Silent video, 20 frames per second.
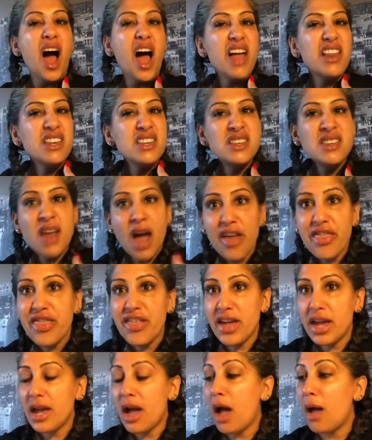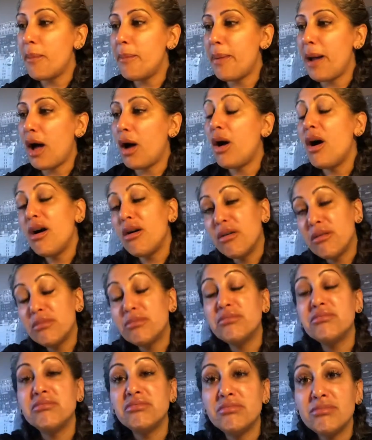nothing about, oh,
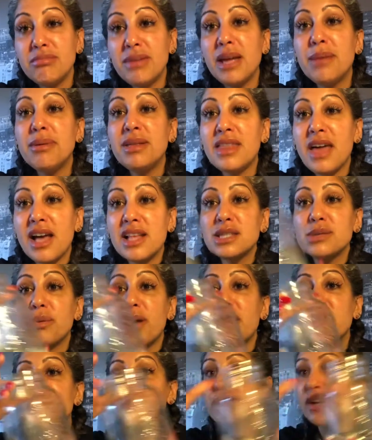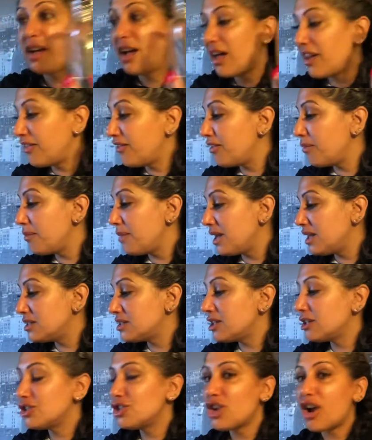maybe that's why I drink out of a
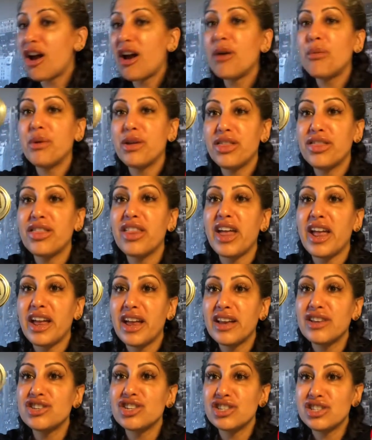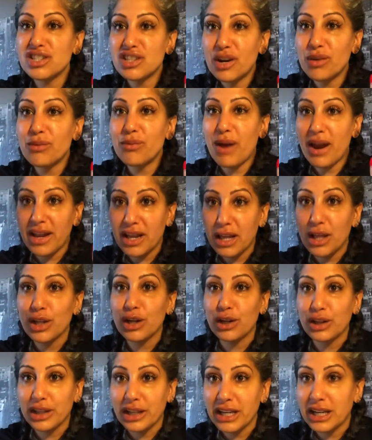mason jar with like just a
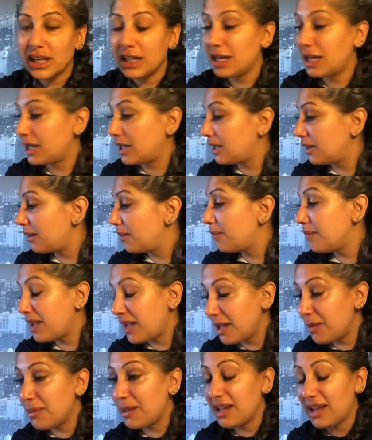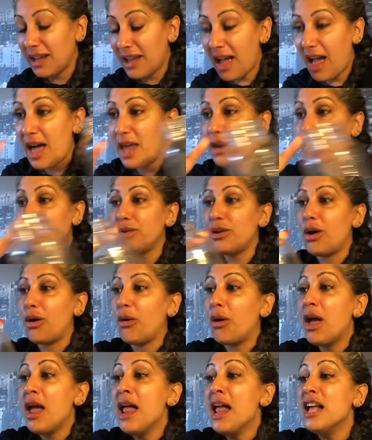regular lid. Maybe. I don't
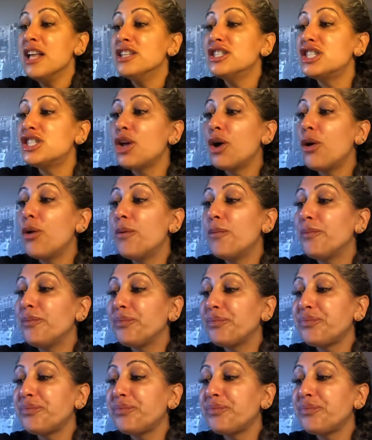know. So